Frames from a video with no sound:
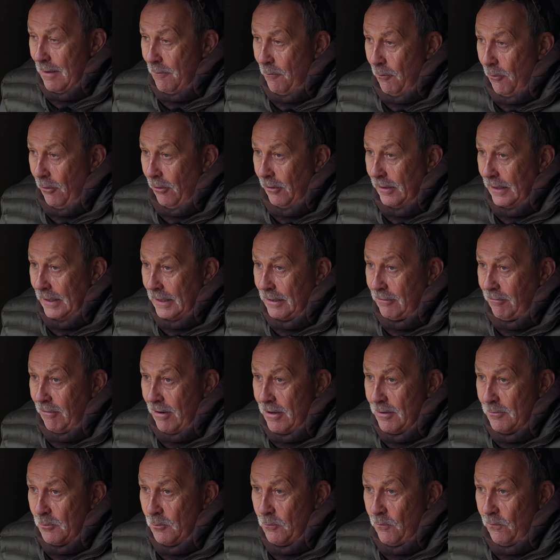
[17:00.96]
yeah, what an
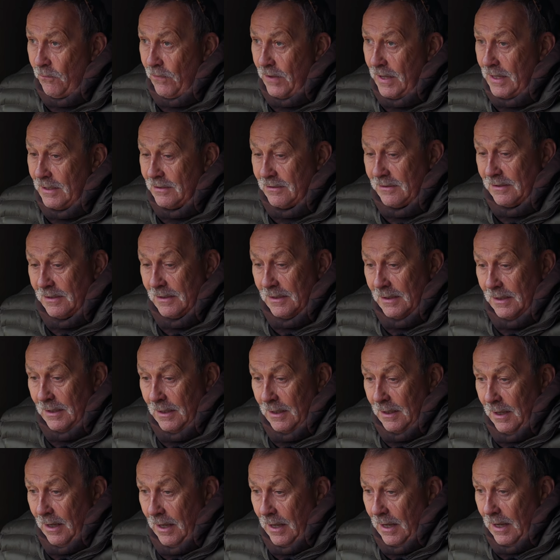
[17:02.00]
incredible fish.
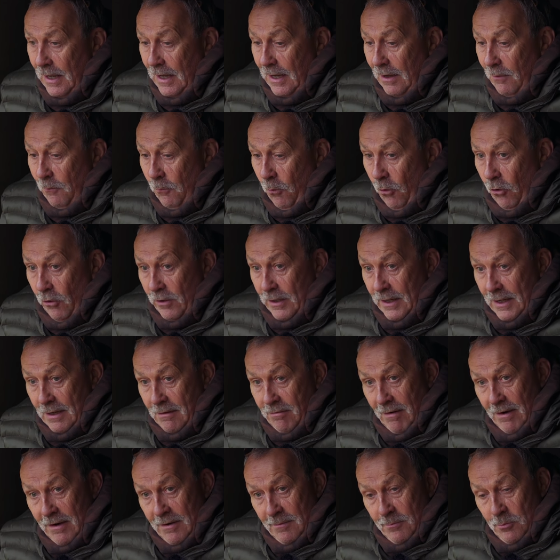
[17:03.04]
Uh, what an
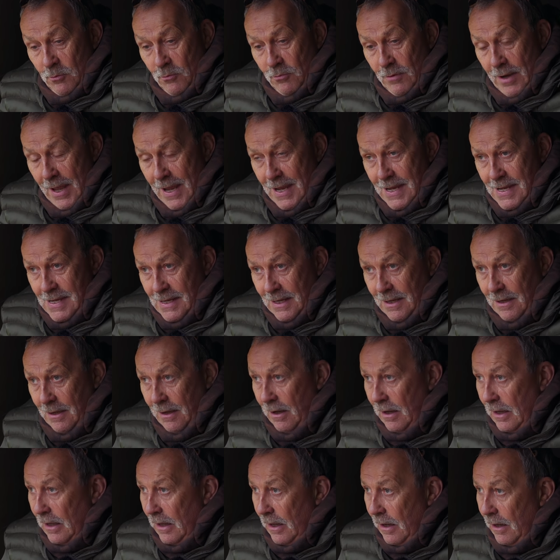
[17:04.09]
incredible lake.
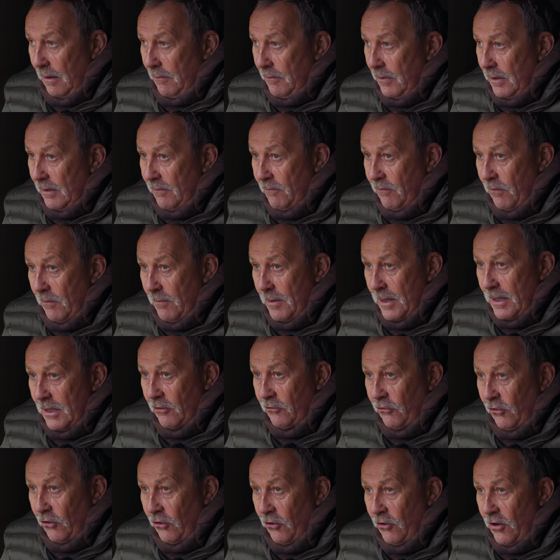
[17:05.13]
I, I mean, for me
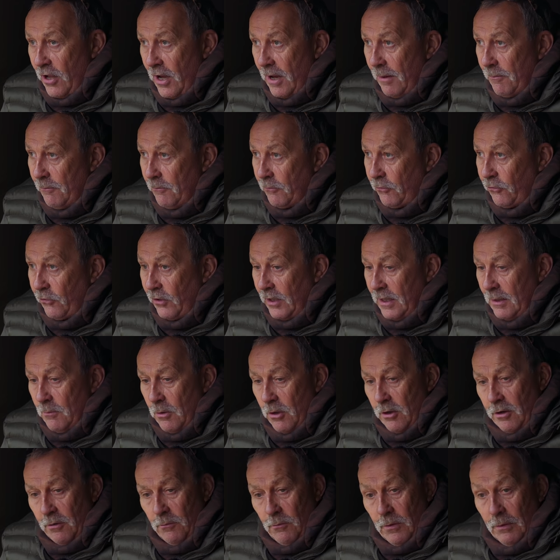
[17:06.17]
to turn up and see
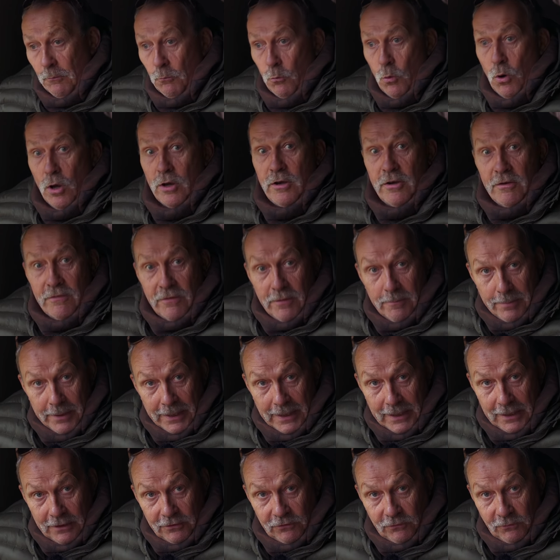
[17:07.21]
one of the, one of the
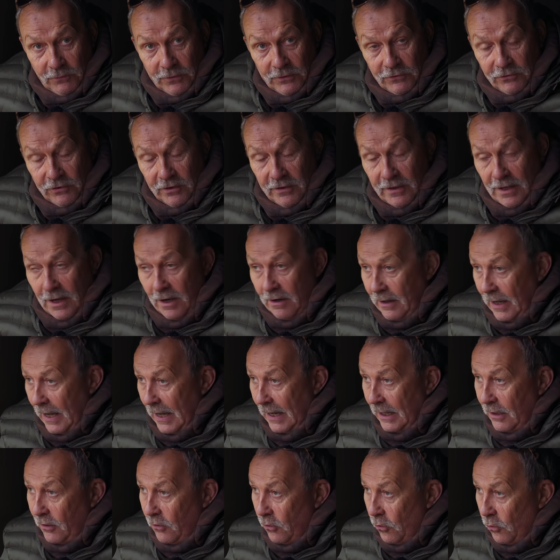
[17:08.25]
biggest fish in there
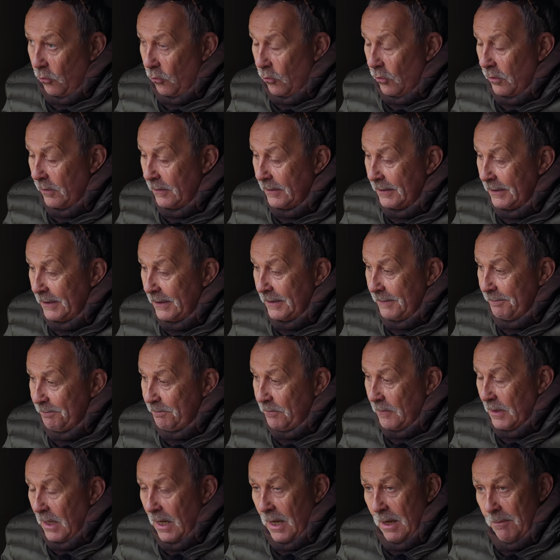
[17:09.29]
getting caught
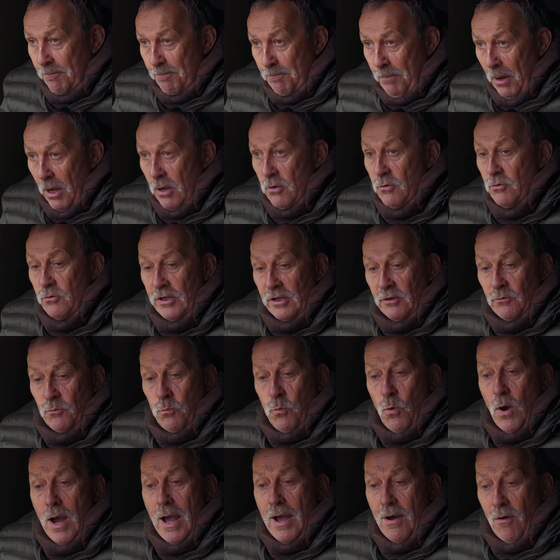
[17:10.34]
Uh, boded
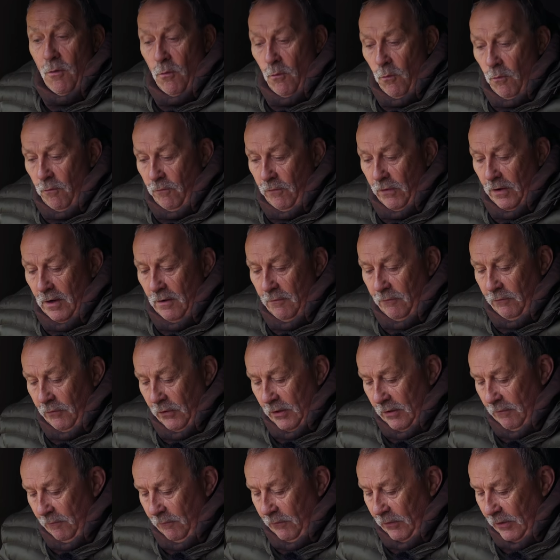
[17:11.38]
well for,
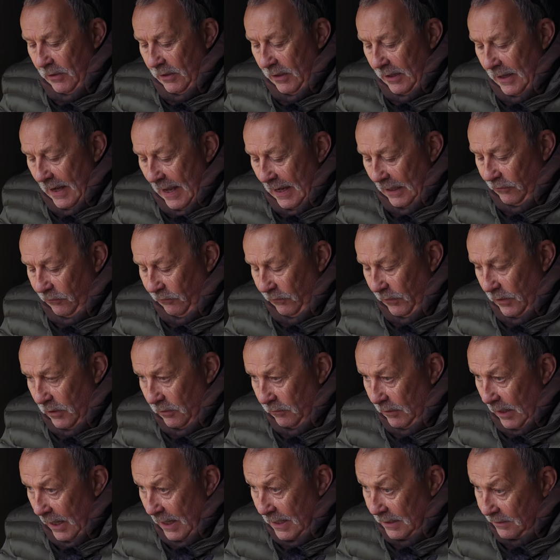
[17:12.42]
for for the next
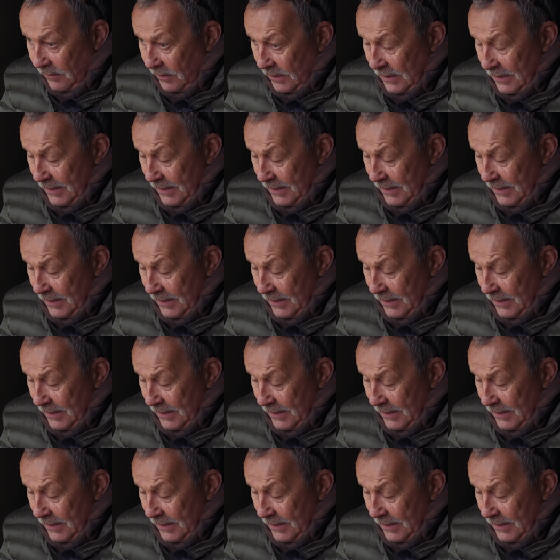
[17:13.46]
few days.